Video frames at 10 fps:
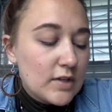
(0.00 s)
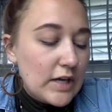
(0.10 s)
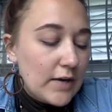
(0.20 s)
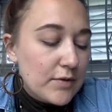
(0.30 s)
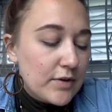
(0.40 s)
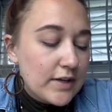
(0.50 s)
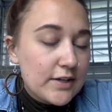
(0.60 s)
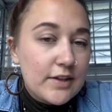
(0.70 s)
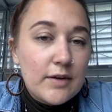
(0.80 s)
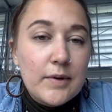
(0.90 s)
I wrote on
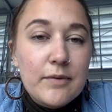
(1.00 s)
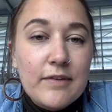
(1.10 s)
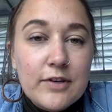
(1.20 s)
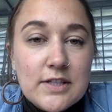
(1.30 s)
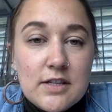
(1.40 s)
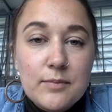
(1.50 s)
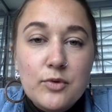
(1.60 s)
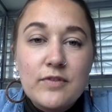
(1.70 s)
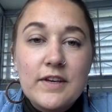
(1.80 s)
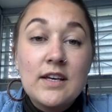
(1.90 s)
here that I want to reference the
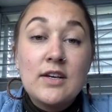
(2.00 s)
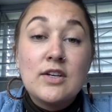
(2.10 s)
movie.